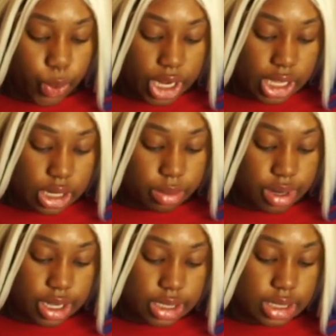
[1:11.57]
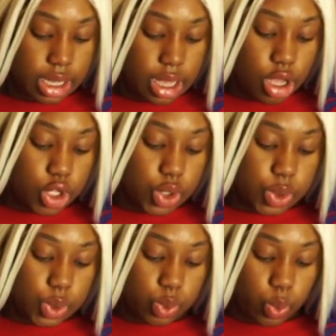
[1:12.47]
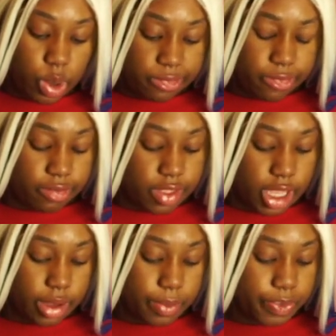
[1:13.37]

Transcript: 20 lip gloss to $150.